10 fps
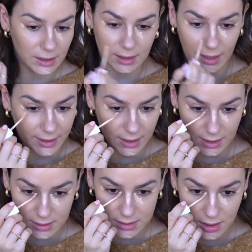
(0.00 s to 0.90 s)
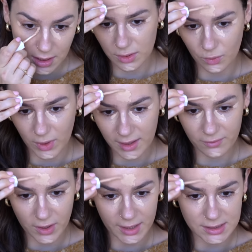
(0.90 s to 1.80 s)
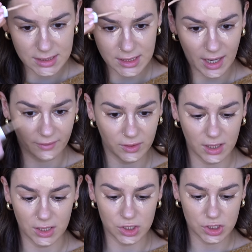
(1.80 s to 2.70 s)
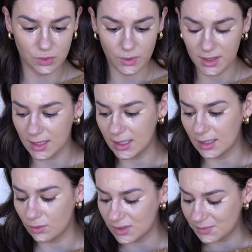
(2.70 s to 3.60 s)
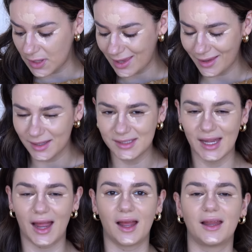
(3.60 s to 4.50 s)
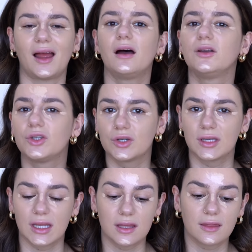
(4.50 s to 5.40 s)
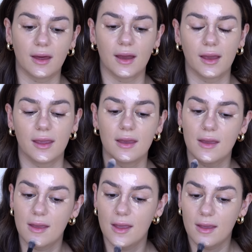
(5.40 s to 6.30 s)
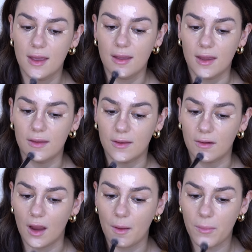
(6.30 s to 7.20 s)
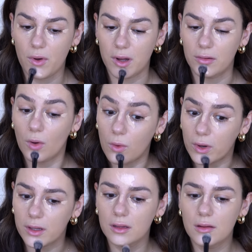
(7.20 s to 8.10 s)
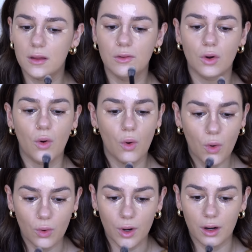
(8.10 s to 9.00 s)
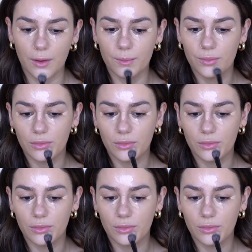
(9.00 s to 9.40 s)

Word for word: like it whenever I did have an issue with it, it was because underneath I either put an oil or